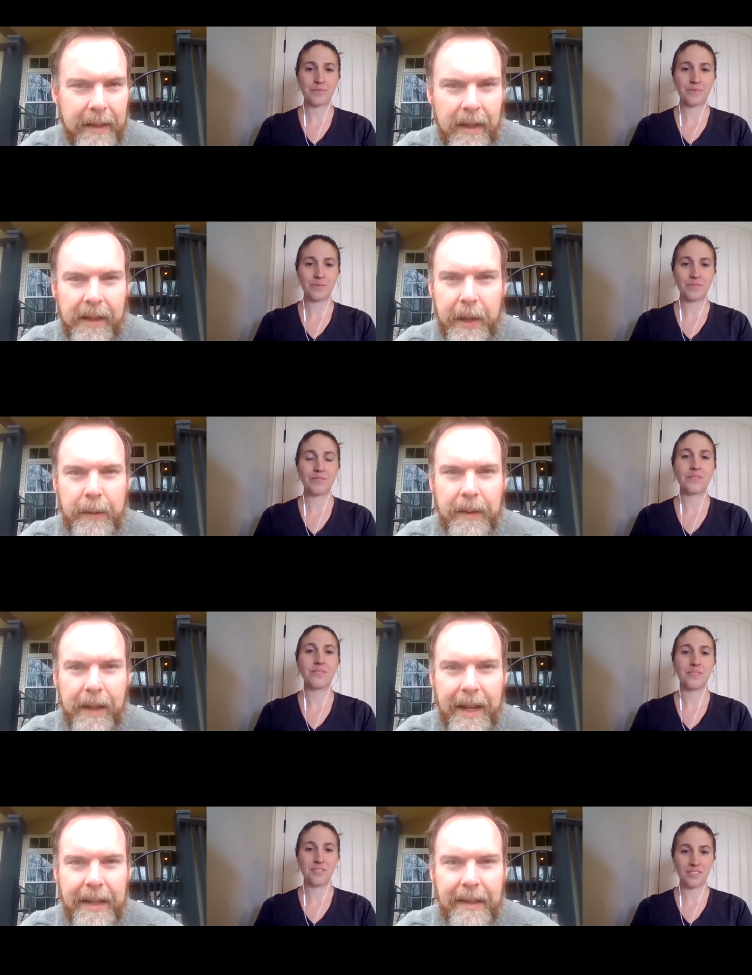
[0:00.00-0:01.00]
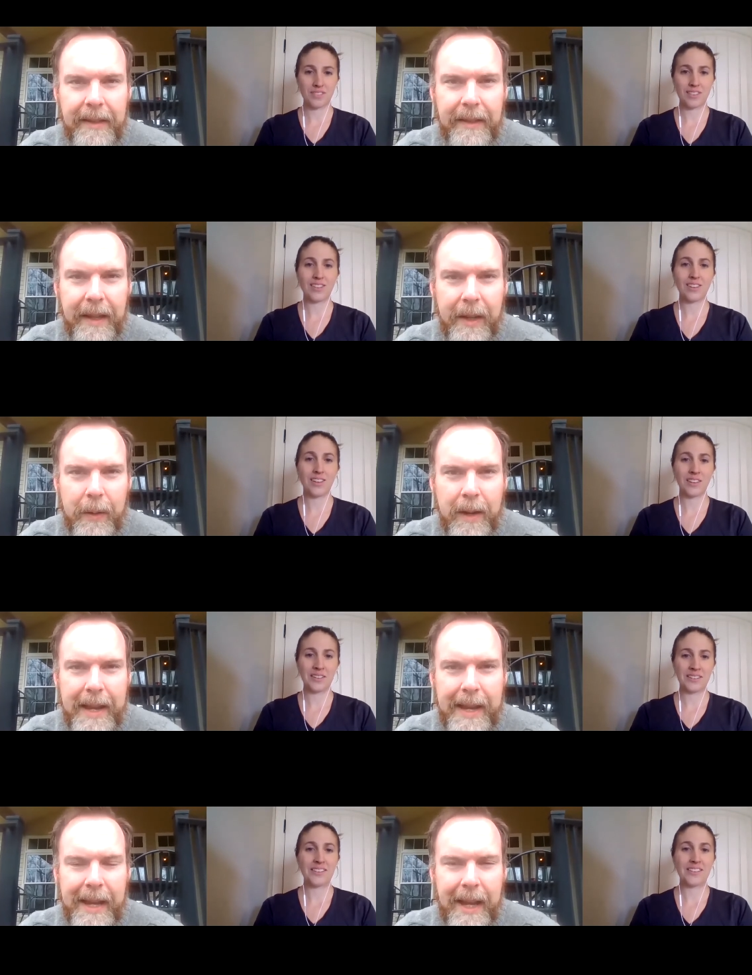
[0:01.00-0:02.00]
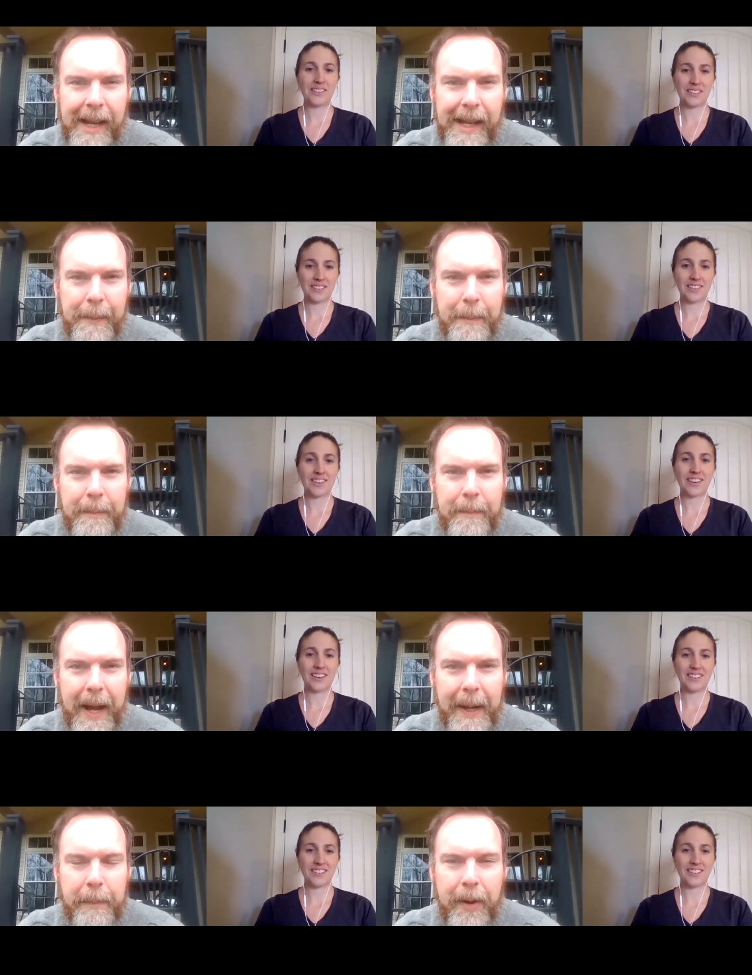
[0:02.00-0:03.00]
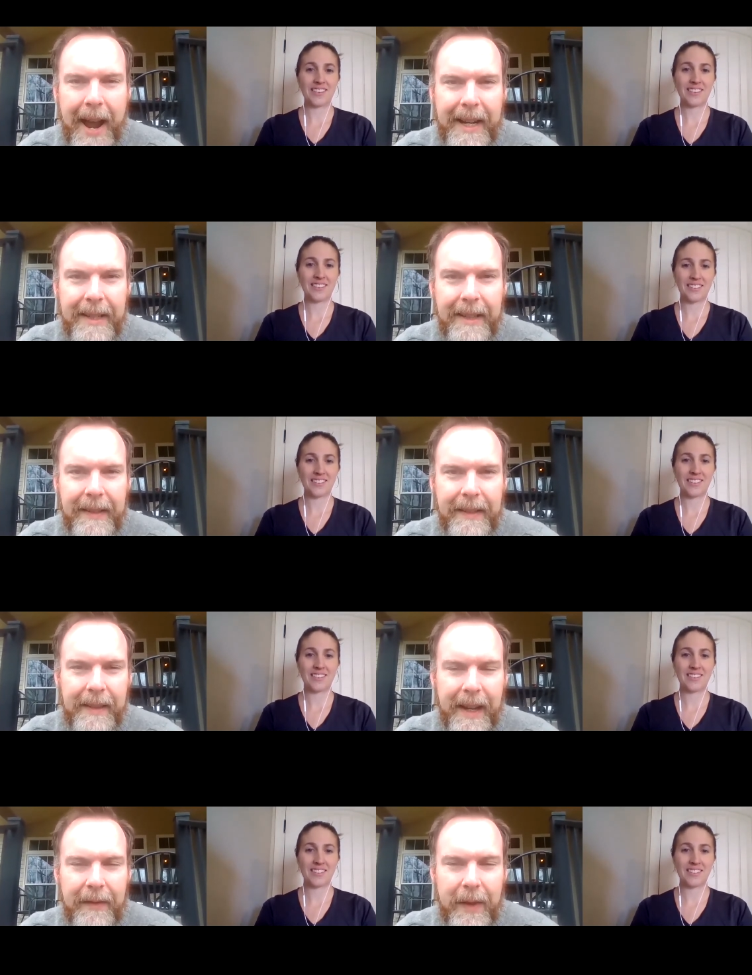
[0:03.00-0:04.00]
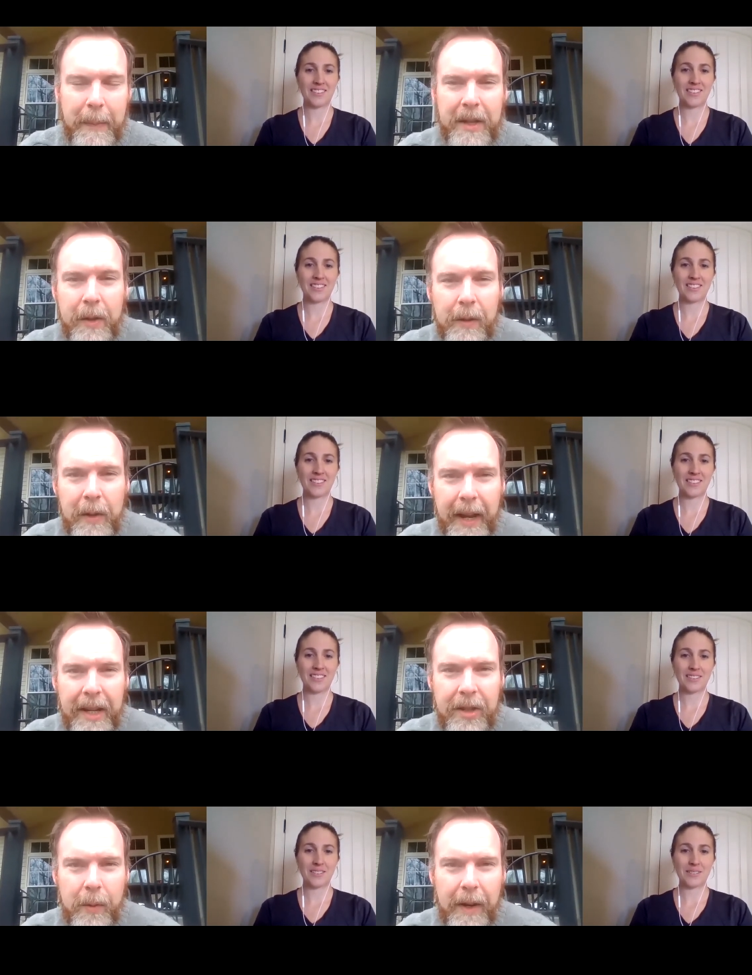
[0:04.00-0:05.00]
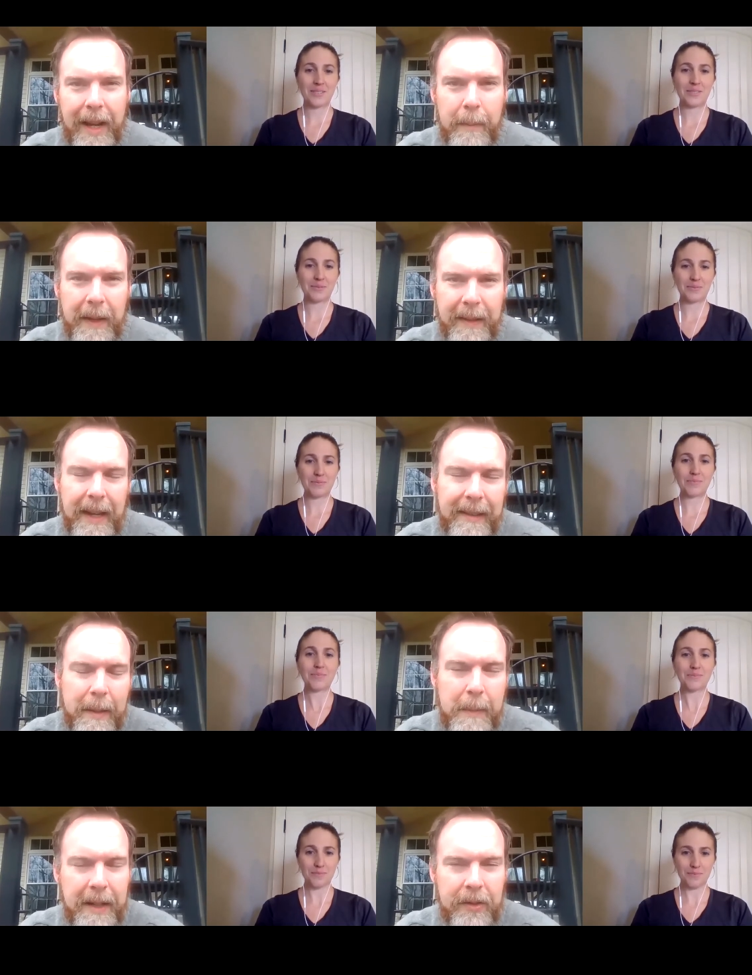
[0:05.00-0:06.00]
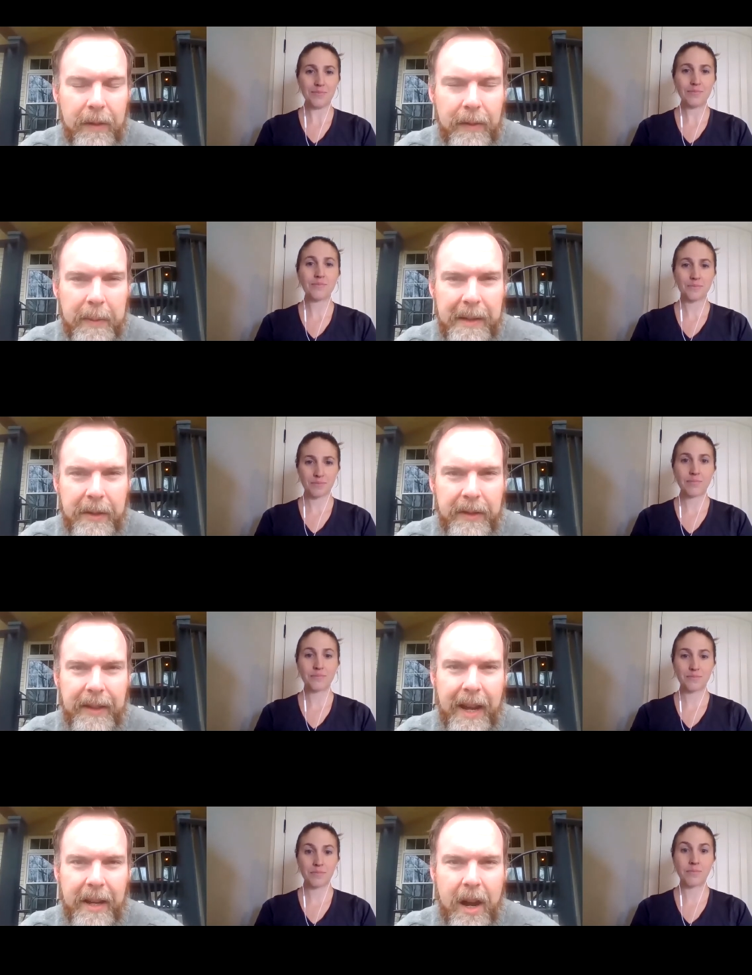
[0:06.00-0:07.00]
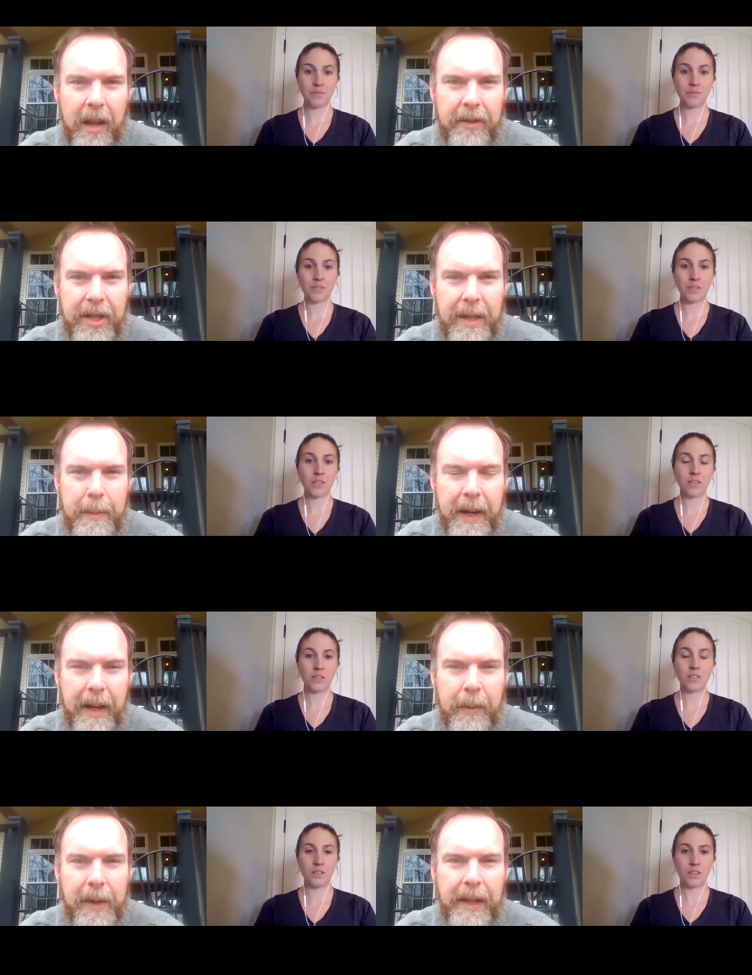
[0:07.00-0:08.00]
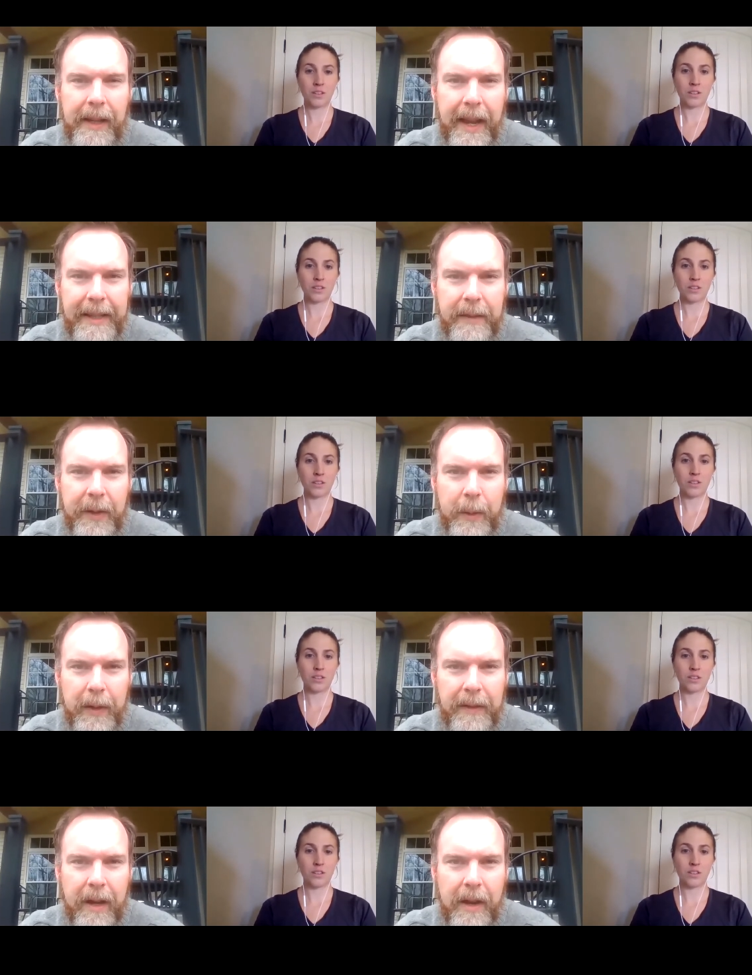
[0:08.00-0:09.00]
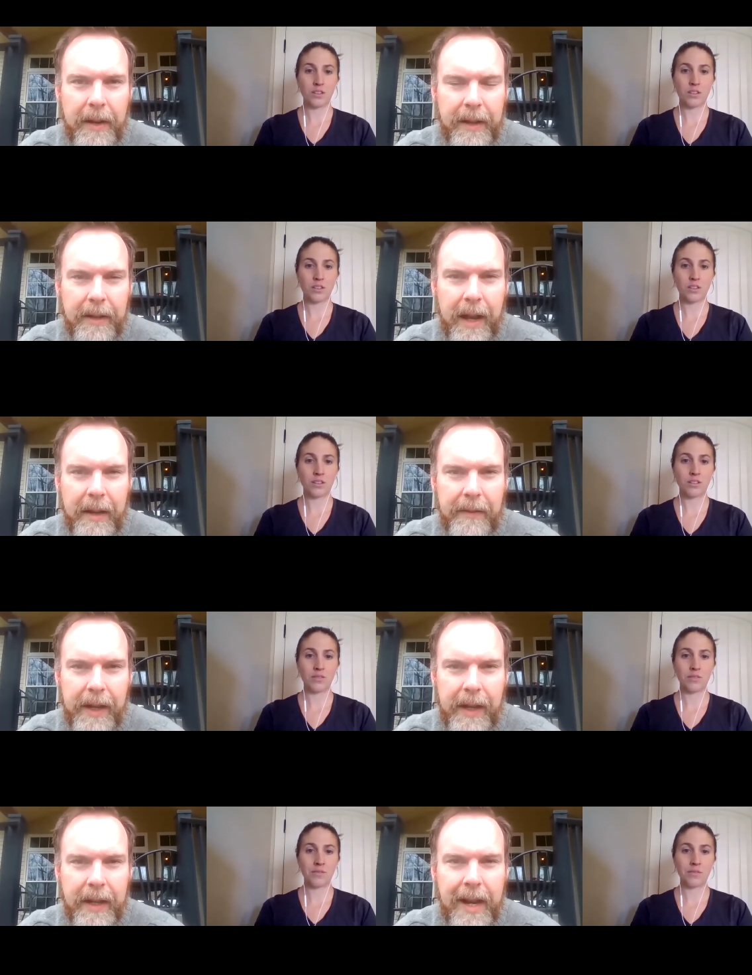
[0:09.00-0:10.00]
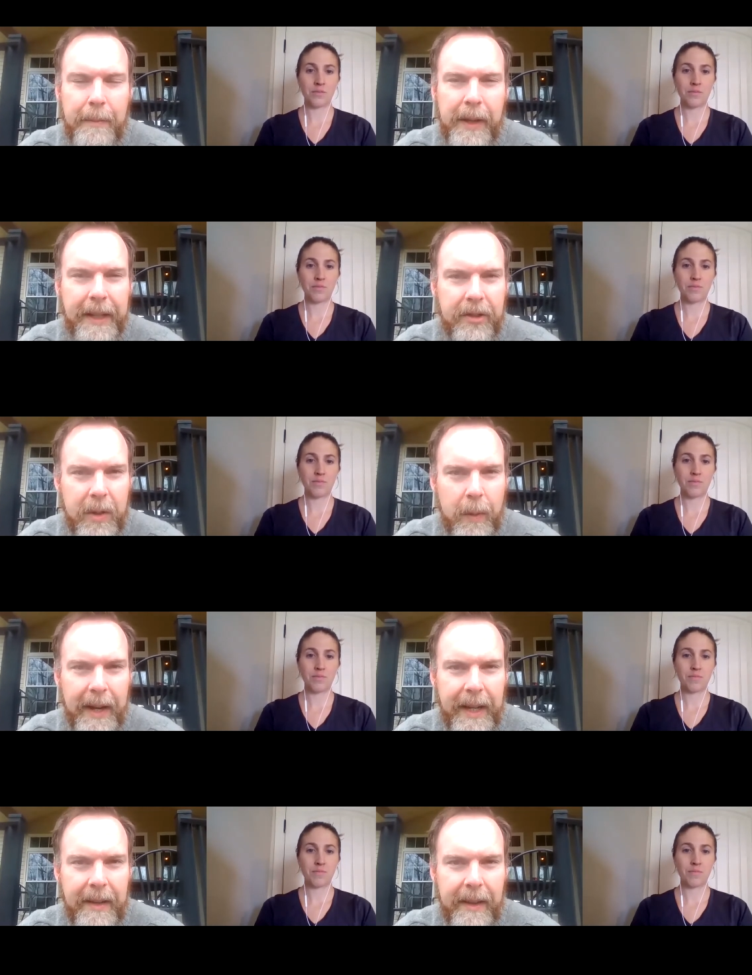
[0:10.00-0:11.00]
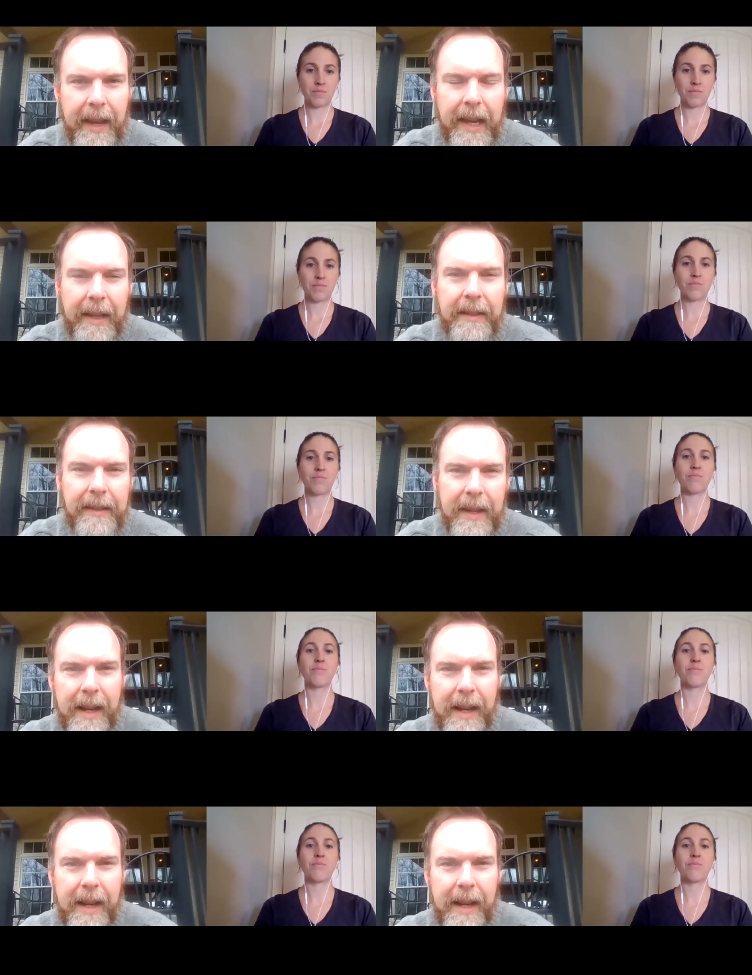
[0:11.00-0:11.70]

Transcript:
Speaker 1: along those lines. So um, my practice, kind of at my new location where I am, is, is a mixture of obstetrics and gynecology, but I really like to focus on a lot of the complex GYN things,